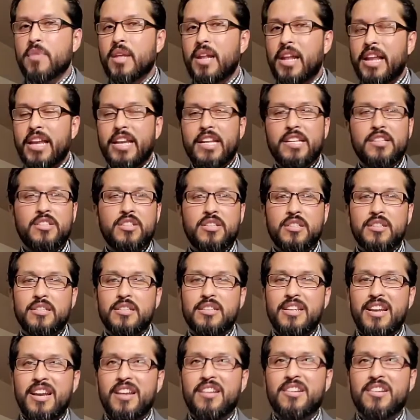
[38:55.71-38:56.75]
ladies,
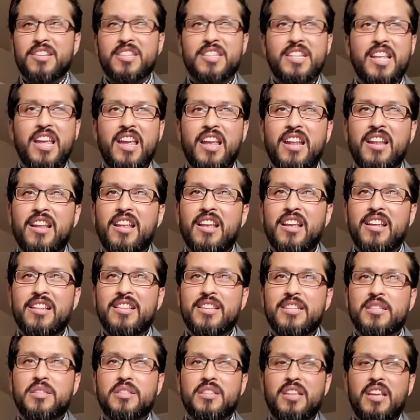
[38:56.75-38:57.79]
you understand
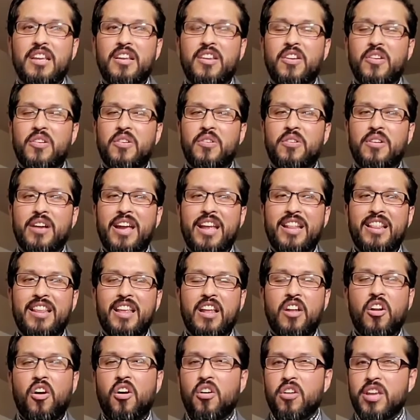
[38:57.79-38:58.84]
this,
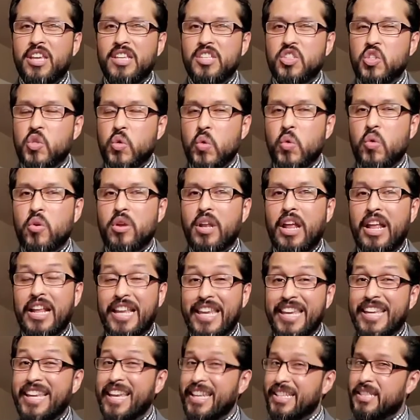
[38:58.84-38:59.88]
and all he's doing, and
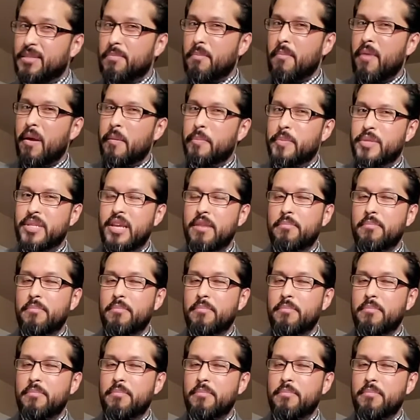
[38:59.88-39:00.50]
he gets upset